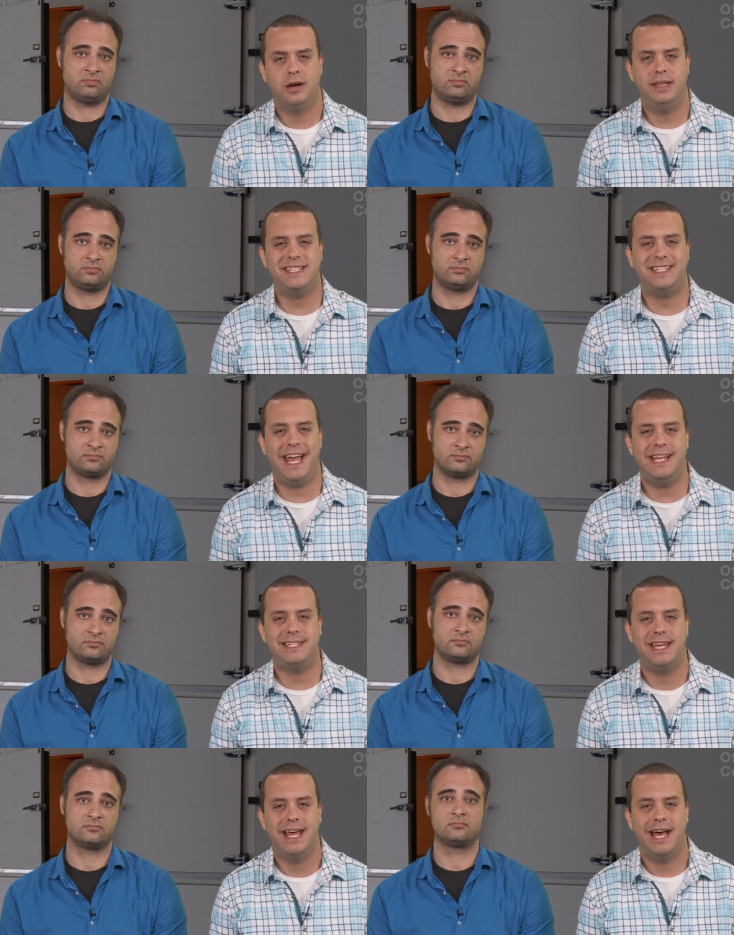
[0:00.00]
Speaker 1: Or in this
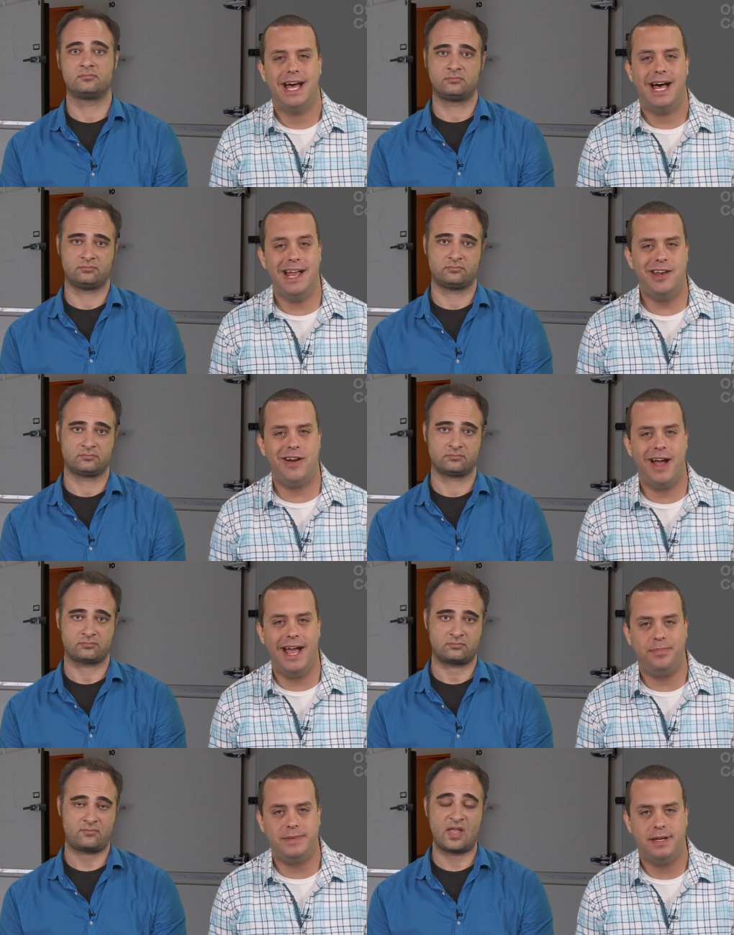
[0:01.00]
case,
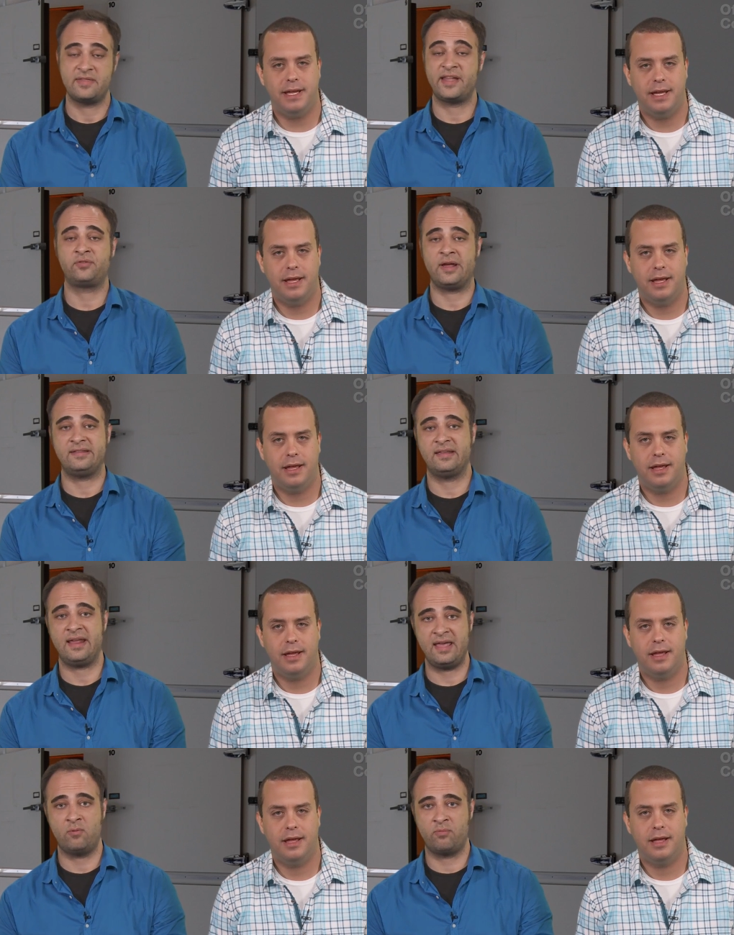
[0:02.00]
underhyped. That's right.
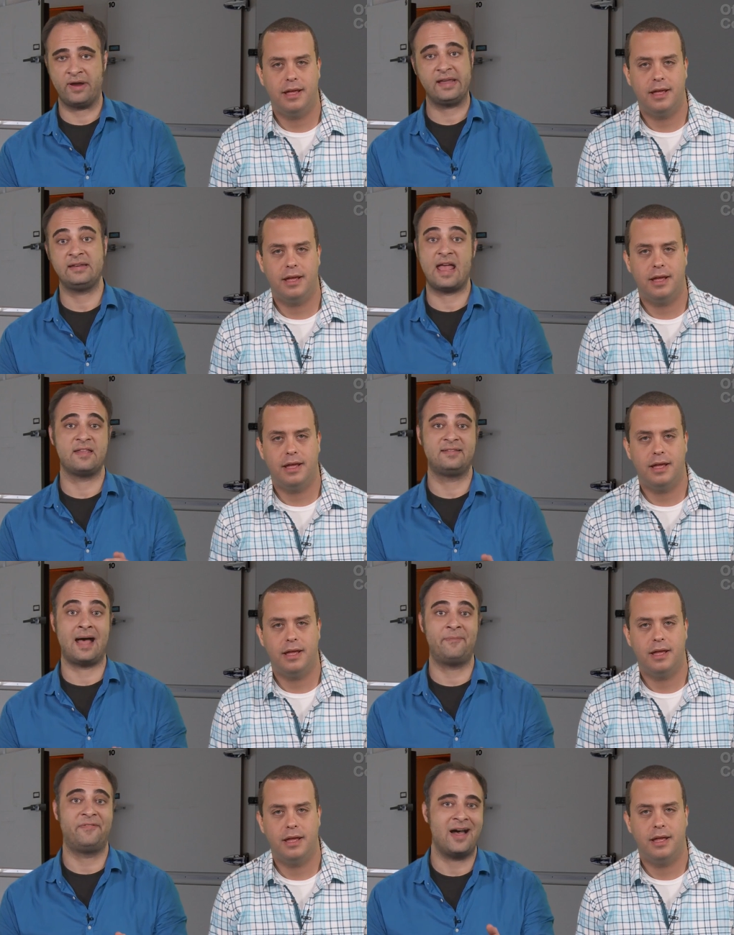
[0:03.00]
Today we're breaking down the
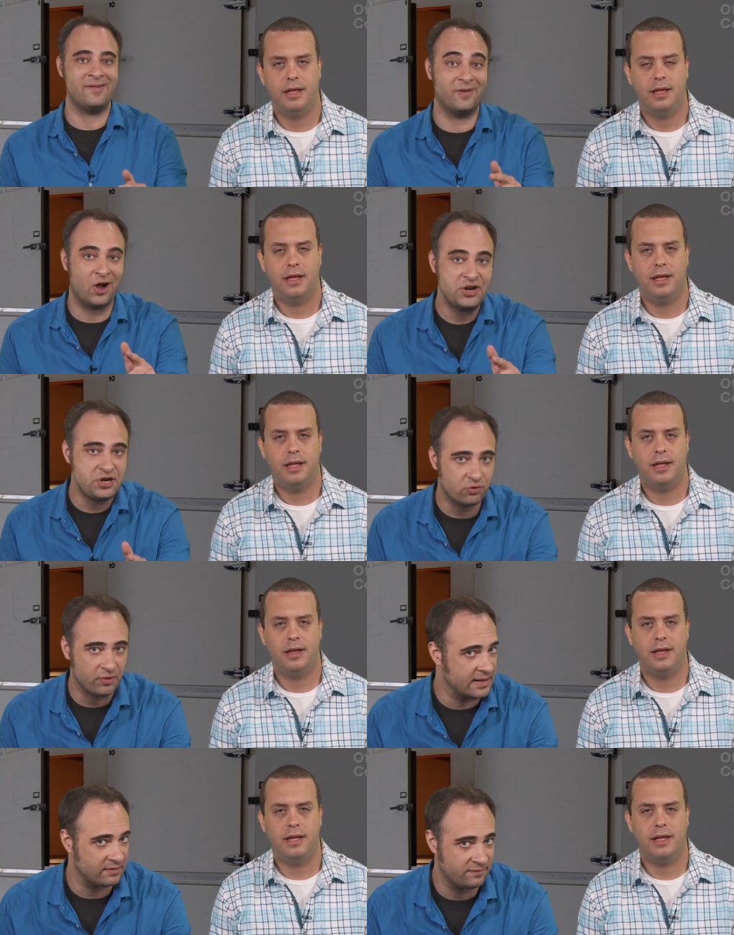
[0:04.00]
Speaker 2: top five
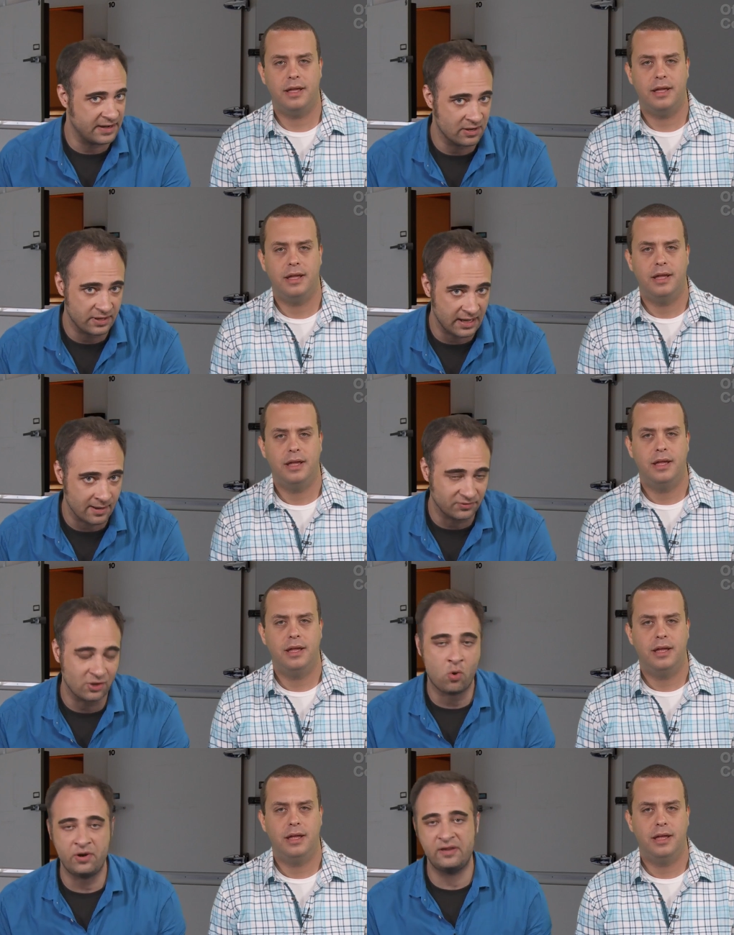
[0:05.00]
underrated video games
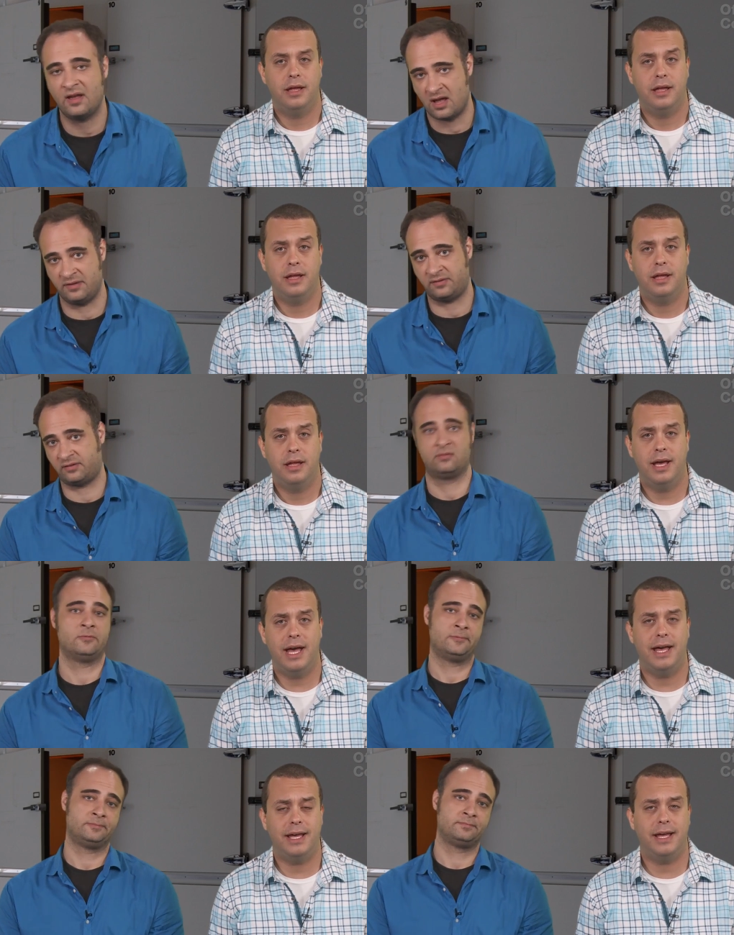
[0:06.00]
according to us.
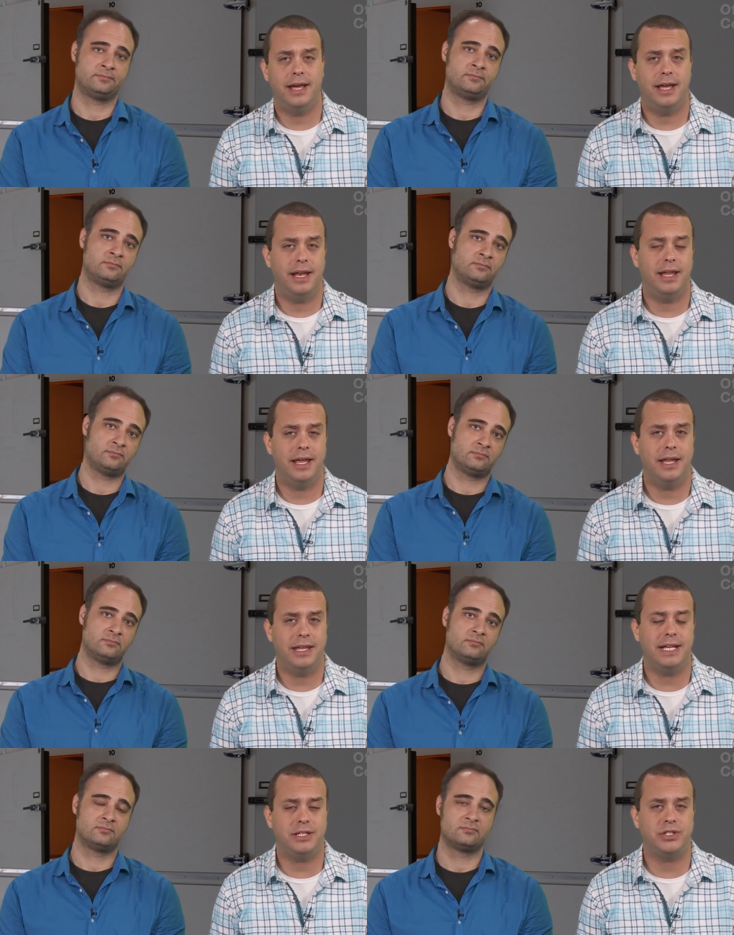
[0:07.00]
Speaker 1: Yeah, and
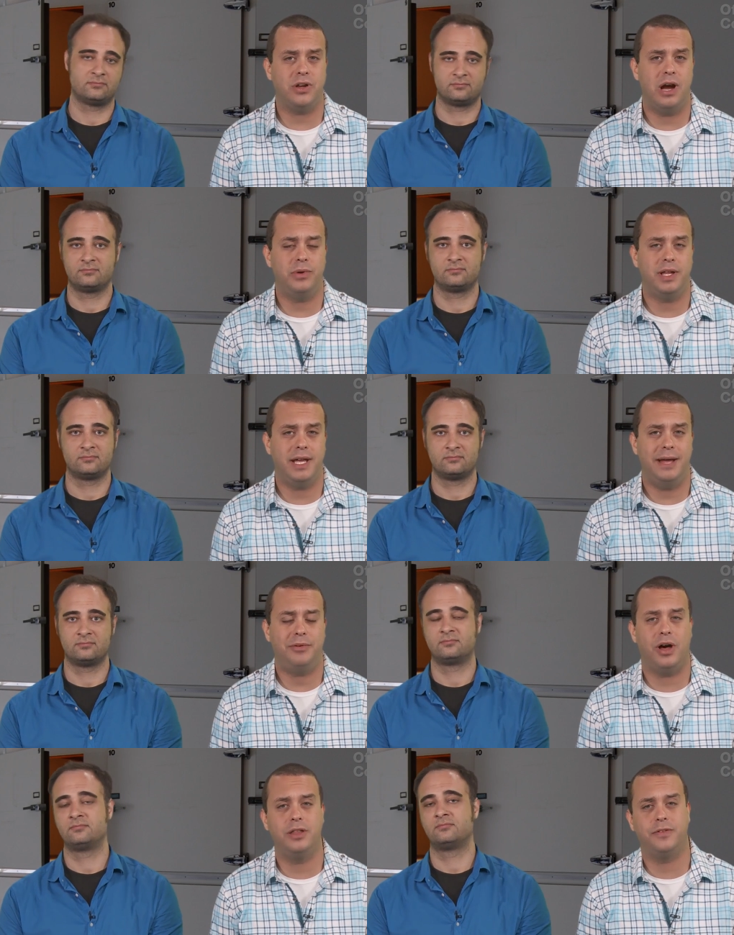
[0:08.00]
I'd like to start with a
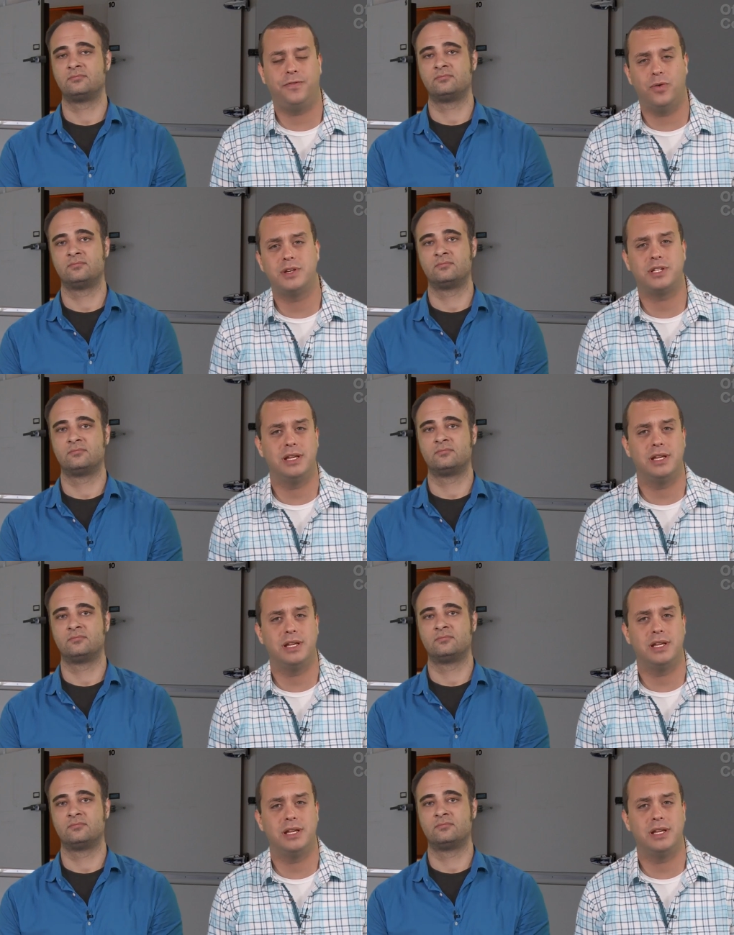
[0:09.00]
game called The Force